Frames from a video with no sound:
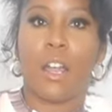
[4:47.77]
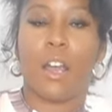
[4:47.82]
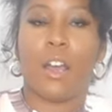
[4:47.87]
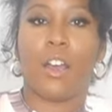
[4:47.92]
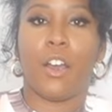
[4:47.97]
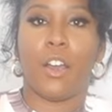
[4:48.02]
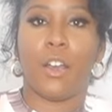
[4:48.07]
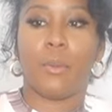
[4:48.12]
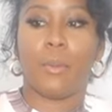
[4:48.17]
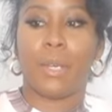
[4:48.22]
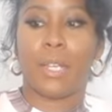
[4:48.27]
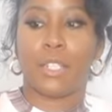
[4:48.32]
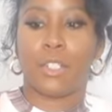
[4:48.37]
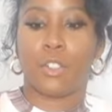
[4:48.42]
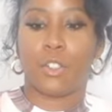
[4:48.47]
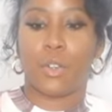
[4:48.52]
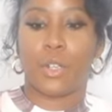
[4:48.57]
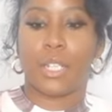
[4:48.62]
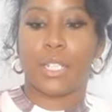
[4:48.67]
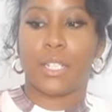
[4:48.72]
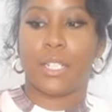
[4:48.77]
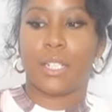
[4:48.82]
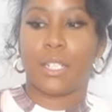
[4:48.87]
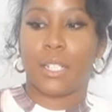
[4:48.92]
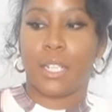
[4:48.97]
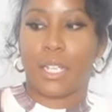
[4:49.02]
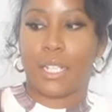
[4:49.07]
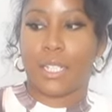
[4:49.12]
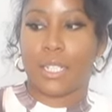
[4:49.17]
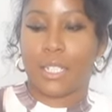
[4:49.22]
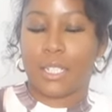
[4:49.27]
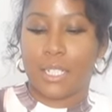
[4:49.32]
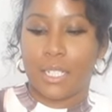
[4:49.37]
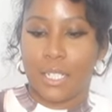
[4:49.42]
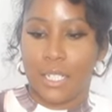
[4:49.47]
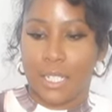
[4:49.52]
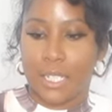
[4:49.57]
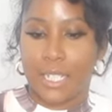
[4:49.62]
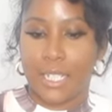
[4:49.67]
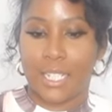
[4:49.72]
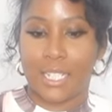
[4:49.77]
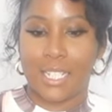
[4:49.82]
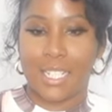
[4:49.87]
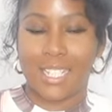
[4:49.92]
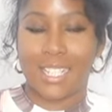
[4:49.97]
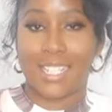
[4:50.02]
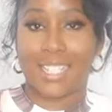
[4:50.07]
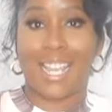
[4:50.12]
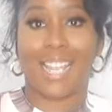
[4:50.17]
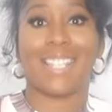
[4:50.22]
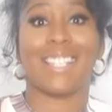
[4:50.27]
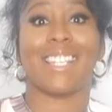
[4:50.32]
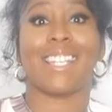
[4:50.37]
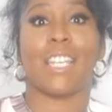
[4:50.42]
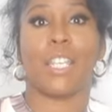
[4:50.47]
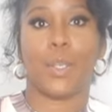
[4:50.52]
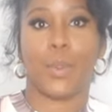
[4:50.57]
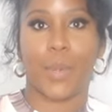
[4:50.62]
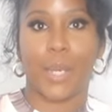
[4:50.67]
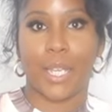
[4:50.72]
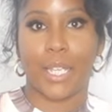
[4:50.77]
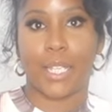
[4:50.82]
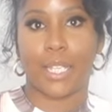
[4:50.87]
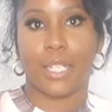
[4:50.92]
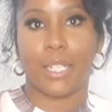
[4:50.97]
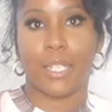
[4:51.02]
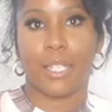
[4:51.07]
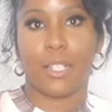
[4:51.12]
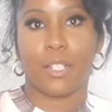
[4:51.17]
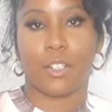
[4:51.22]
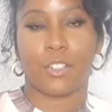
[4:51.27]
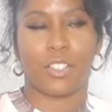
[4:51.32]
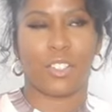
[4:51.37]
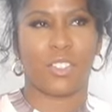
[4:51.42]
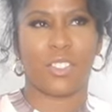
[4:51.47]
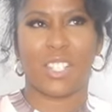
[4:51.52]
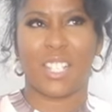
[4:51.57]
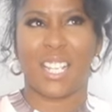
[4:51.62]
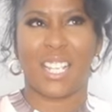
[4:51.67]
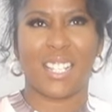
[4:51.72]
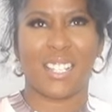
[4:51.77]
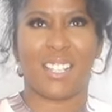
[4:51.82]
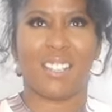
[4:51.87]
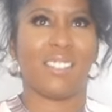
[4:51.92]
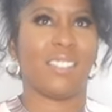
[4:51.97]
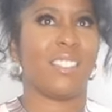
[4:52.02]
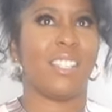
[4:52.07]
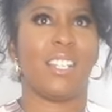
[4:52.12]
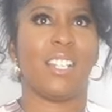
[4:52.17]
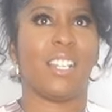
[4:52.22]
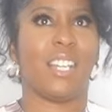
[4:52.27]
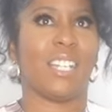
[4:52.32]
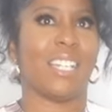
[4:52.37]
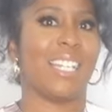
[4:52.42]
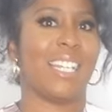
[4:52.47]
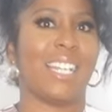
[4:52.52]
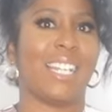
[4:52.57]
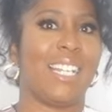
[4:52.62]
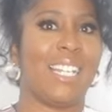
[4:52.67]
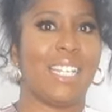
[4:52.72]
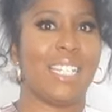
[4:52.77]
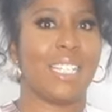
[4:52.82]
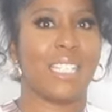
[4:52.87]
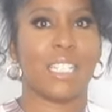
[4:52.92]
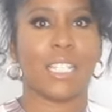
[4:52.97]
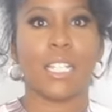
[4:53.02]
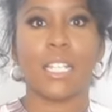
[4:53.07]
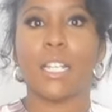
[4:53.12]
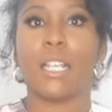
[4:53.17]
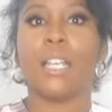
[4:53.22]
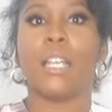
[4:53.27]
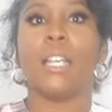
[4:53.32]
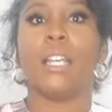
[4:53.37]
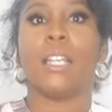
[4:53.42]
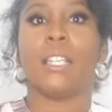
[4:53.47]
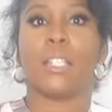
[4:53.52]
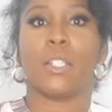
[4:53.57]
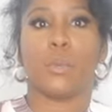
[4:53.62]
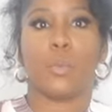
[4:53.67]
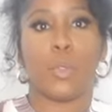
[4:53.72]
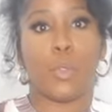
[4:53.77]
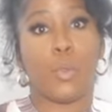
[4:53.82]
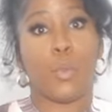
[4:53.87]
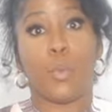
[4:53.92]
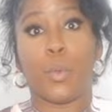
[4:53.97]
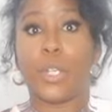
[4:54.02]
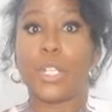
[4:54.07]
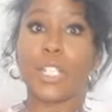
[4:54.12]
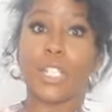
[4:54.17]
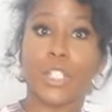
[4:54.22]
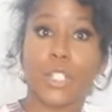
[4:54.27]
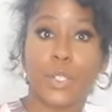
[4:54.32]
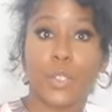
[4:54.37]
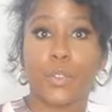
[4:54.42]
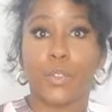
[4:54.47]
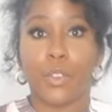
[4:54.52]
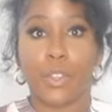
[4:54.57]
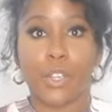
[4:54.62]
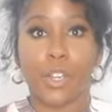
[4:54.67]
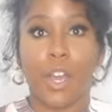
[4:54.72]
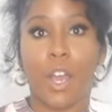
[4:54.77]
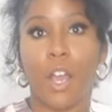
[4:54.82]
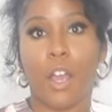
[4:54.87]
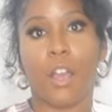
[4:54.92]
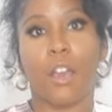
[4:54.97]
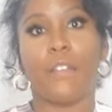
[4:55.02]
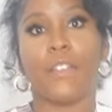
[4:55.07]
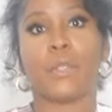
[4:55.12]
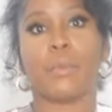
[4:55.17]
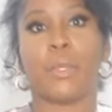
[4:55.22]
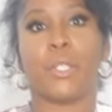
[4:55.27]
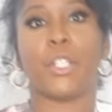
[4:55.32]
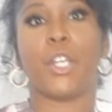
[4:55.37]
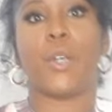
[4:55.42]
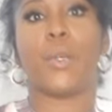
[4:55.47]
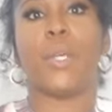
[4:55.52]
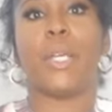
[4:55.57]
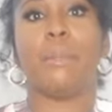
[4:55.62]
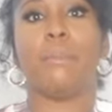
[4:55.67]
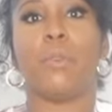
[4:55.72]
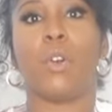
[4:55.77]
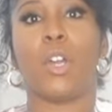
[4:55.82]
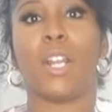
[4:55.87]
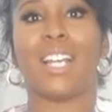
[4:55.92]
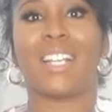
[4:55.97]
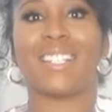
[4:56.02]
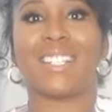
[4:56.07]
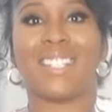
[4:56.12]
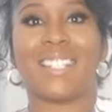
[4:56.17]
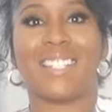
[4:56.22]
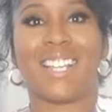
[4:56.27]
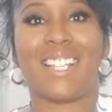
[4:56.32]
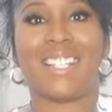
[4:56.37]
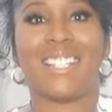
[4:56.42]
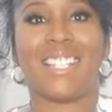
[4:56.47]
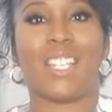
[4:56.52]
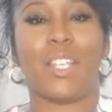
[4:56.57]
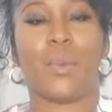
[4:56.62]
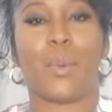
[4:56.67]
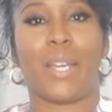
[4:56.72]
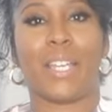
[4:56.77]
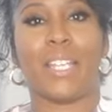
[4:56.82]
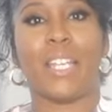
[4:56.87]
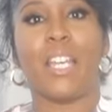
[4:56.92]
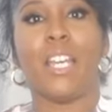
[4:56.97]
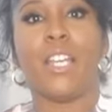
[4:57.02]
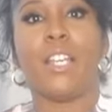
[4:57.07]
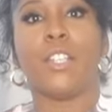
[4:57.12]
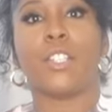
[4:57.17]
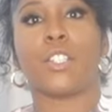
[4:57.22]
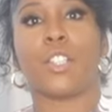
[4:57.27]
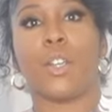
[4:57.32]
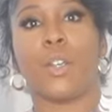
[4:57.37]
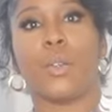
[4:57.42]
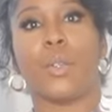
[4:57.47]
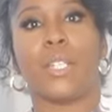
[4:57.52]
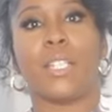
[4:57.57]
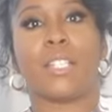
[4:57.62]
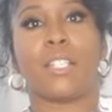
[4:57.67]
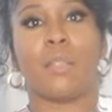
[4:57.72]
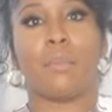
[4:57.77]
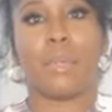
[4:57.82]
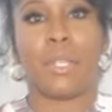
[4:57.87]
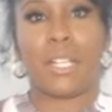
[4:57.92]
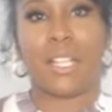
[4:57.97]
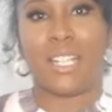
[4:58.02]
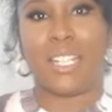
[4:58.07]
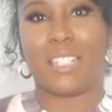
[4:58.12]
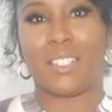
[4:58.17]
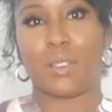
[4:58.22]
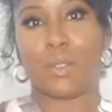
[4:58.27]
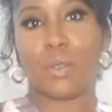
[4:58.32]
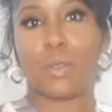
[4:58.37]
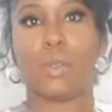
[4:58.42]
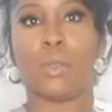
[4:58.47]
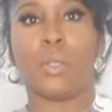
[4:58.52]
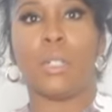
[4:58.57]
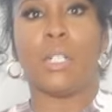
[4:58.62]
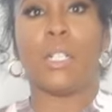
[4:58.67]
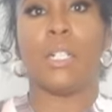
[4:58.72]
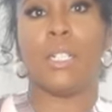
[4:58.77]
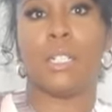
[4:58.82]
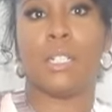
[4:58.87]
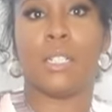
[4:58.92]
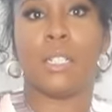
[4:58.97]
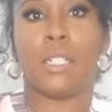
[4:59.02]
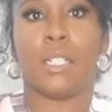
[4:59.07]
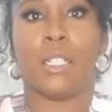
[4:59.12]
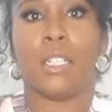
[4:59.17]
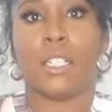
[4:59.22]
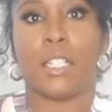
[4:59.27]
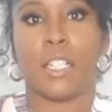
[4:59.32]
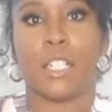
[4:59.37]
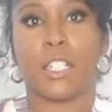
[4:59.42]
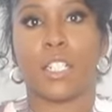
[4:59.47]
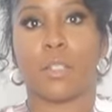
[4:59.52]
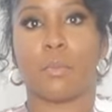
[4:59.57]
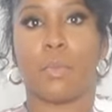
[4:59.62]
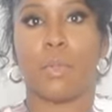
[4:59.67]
And not in like, in a staticky way, because I was gonna say that sounds silly, like it clings. You want it to for the curves, but no, in more like a staticky way. So it's a bit like, ooh, let's